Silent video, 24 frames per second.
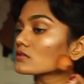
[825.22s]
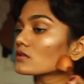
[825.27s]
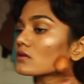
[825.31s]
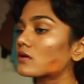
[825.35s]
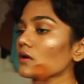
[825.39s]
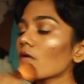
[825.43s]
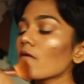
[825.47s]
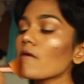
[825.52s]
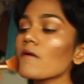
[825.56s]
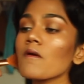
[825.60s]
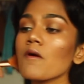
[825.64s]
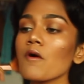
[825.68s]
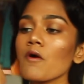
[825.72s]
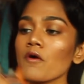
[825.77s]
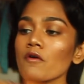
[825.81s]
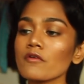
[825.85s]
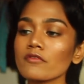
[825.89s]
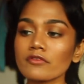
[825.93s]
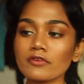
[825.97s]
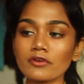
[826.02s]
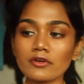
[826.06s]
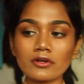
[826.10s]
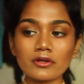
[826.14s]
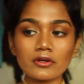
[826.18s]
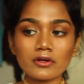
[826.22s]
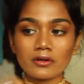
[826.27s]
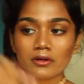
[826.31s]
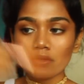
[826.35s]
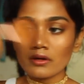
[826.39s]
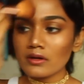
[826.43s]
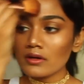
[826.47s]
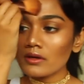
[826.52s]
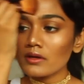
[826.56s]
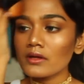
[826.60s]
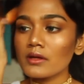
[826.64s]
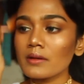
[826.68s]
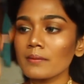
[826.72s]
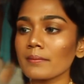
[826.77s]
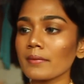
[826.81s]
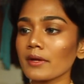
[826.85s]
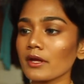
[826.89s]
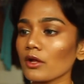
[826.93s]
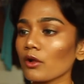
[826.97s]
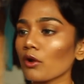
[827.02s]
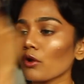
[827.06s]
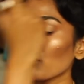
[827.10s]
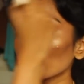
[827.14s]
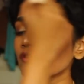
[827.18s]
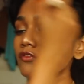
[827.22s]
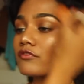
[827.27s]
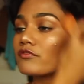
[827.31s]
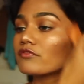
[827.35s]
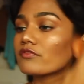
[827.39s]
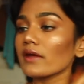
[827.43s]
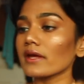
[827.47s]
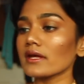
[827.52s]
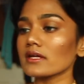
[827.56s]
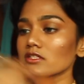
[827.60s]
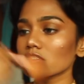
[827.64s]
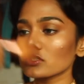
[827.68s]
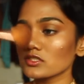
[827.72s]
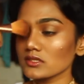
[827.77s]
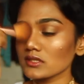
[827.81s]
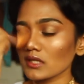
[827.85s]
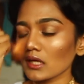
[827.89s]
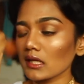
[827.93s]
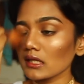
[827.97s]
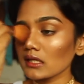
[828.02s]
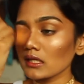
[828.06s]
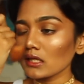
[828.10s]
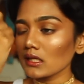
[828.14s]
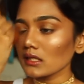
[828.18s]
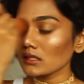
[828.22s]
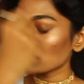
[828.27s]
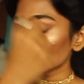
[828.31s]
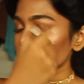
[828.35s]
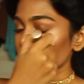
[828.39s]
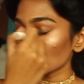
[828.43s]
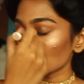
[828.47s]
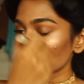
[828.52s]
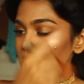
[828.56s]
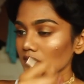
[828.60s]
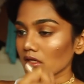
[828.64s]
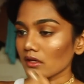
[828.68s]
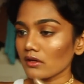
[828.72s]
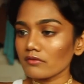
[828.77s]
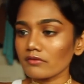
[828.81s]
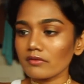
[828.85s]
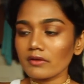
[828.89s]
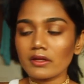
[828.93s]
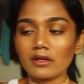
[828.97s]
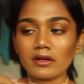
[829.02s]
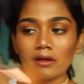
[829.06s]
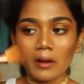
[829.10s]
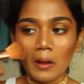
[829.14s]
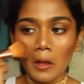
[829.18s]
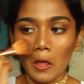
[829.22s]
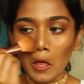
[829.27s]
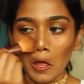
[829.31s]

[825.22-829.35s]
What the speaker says: go over my whole face, just like a little dusting of it.